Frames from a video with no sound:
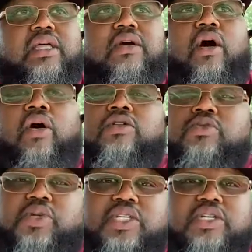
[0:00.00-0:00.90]
all the
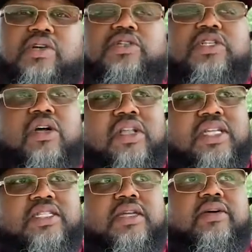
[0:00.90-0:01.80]
research and all
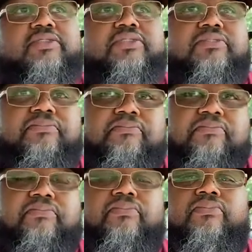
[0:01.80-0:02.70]
that stuff,
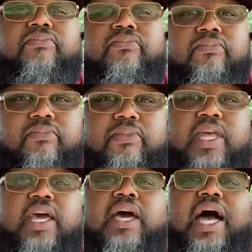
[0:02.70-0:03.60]

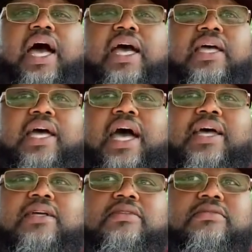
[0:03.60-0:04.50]
yeah,
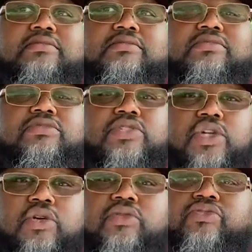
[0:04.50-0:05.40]
I
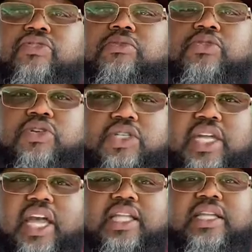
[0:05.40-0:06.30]
turned from
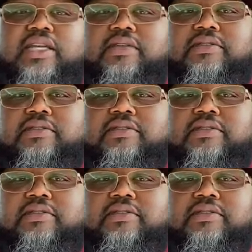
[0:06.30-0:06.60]
Christianity.